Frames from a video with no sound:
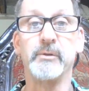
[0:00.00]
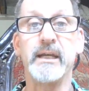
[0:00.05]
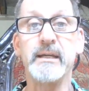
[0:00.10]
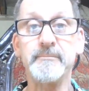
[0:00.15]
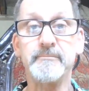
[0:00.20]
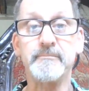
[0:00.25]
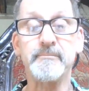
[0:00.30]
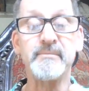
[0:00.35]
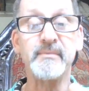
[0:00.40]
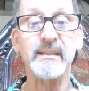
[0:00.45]

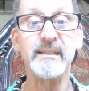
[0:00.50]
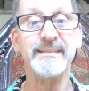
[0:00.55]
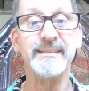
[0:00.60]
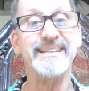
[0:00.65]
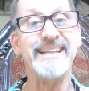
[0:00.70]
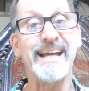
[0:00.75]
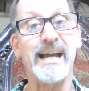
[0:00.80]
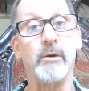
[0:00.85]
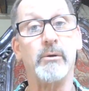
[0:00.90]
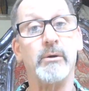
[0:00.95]
okay?
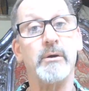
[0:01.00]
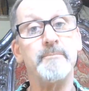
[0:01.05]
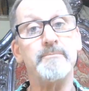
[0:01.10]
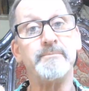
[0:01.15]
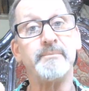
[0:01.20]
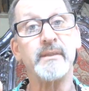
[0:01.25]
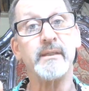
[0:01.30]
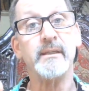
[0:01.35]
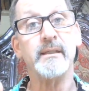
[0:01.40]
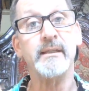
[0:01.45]
Now,
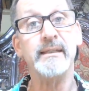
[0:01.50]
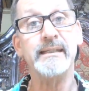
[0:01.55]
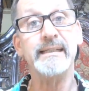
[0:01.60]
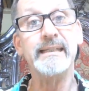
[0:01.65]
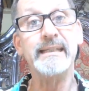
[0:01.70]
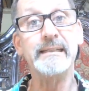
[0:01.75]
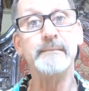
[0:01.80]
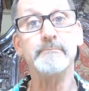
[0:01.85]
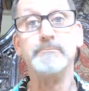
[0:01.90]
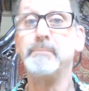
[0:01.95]

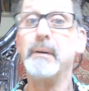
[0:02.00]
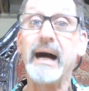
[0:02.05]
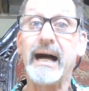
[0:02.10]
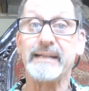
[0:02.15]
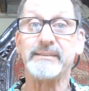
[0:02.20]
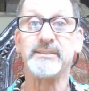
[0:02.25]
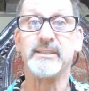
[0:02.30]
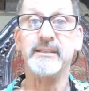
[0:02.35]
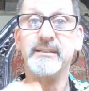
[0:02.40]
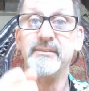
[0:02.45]

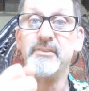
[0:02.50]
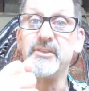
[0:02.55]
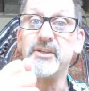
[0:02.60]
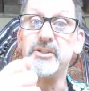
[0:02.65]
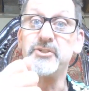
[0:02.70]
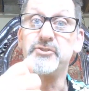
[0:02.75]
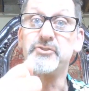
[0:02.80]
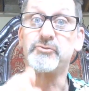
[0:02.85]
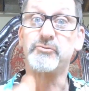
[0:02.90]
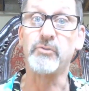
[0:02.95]
but the
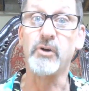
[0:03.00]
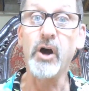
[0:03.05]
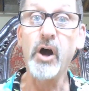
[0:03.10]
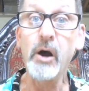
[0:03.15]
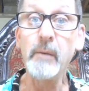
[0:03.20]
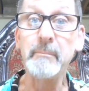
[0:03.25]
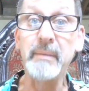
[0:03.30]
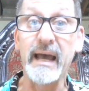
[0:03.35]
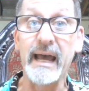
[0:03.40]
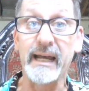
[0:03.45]

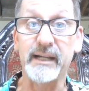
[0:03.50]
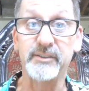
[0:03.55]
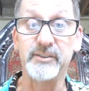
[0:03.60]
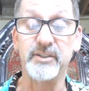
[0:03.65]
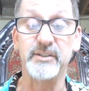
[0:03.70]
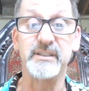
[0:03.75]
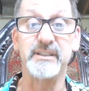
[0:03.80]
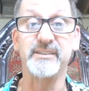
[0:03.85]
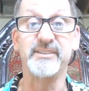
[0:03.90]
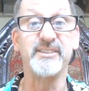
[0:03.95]
drawback
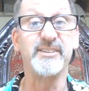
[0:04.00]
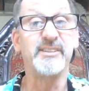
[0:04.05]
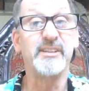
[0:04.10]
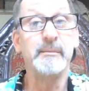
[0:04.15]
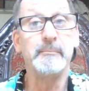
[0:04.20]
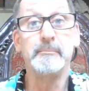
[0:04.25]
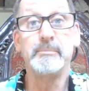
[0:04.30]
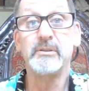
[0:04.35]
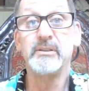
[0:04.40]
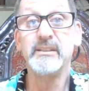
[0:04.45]
to the
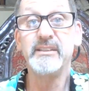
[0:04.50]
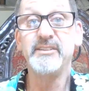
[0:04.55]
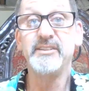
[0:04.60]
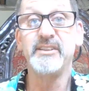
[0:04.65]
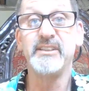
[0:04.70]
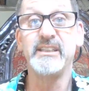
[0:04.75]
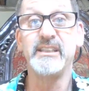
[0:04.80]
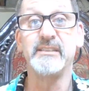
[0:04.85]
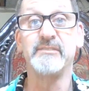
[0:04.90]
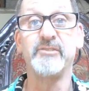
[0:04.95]

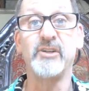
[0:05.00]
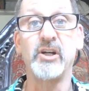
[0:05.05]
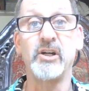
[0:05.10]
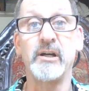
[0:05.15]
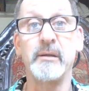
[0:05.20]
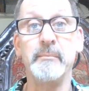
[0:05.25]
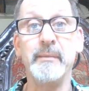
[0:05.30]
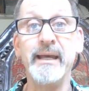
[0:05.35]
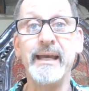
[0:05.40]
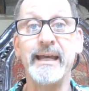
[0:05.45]
simplicity of
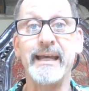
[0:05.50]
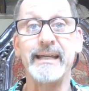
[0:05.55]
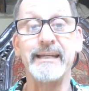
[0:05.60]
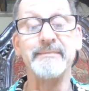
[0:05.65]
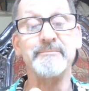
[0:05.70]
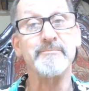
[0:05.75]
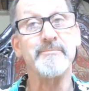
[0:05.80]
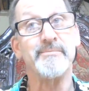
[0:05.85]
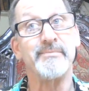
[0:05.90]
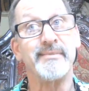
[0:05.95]

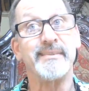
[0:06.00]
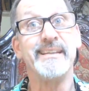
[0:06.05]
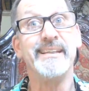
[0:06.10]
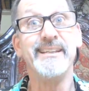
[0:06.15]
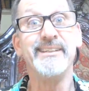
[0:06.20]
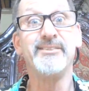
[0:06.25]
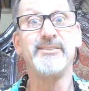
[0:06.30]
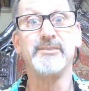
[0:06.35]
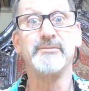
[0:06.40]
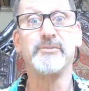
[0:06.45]
RMA
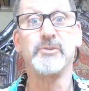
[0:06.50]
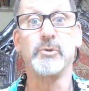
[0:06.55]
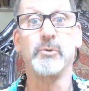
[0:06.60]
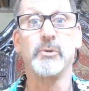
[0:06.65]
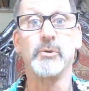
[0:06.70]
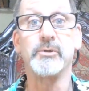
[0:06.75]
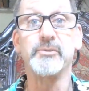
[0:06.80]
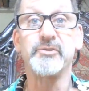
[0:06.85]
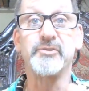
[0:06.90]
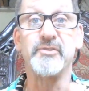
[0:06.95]
is, of
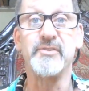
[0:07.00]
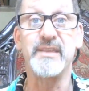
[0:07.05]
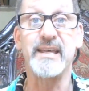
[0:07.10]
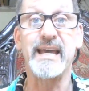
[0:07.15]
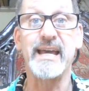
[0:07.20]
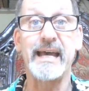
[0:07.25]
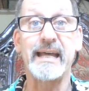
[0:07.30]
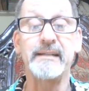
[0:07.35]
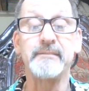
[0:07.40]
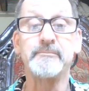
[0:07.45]
course,
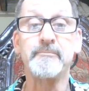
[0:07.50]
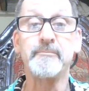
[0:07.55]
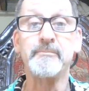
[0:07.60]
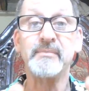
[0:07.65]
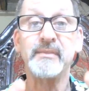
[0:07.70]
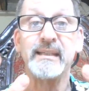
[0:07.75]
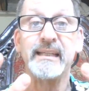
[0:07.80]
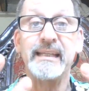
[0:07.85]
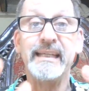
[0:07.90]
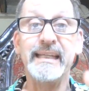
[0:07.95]
that
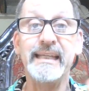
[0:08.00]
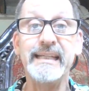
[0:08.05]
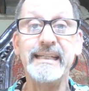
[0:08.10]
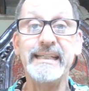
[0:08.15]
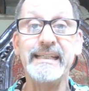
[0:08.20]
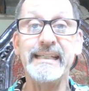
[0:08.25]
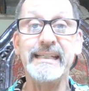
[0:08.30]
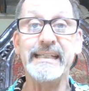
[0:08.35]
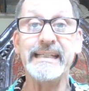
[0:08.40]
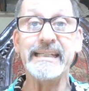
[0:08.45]

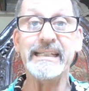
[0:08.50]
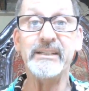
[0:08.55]
it